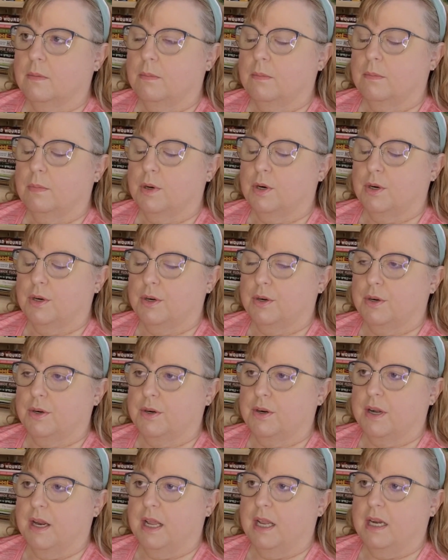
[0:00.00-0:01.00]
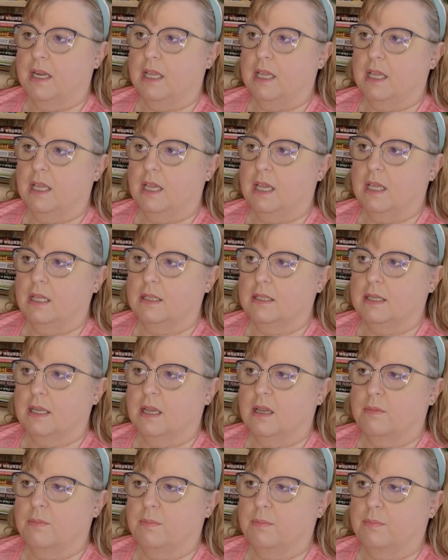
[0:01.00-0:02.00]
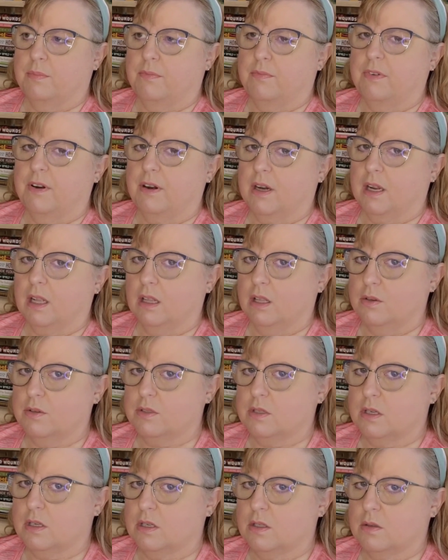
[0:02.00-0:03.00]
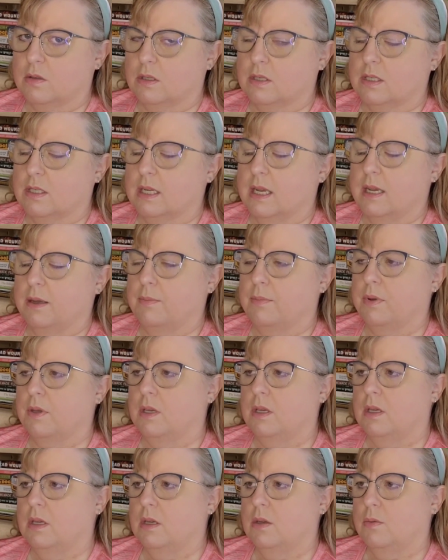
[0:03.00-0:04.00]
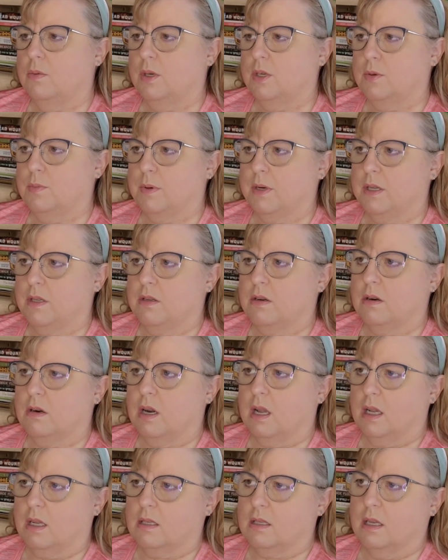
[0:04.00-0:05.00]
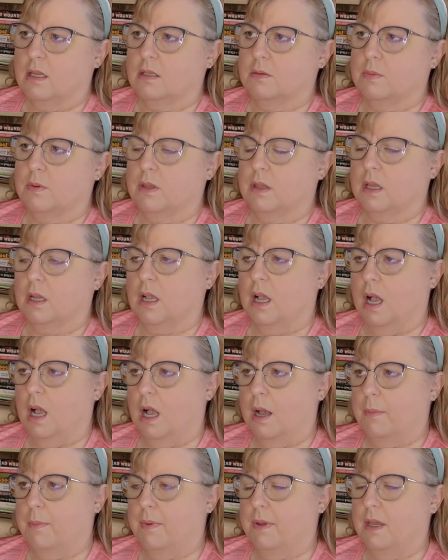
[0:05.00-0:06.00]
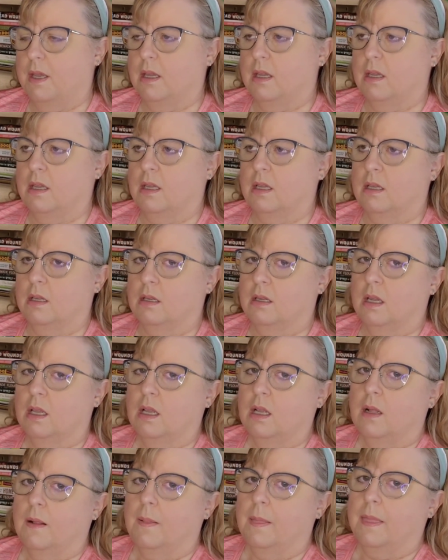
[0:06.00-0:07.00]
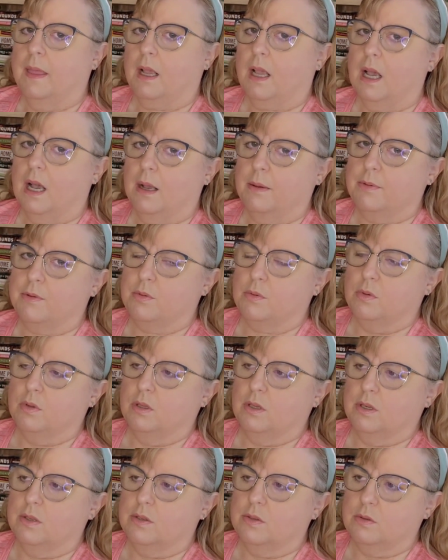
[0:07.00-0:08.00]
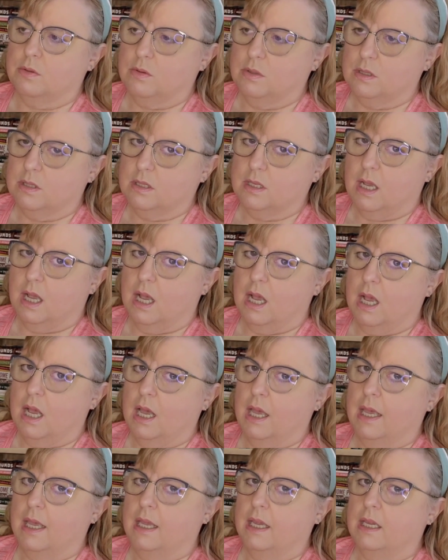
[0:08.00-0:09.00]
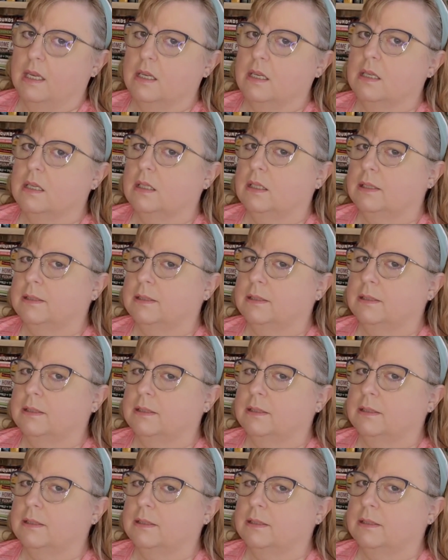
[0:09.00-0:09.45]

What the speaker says: murdered and he ends up very close to her doorstep, which brings her ex-husband, the cop, in. The cops rule it a suicide.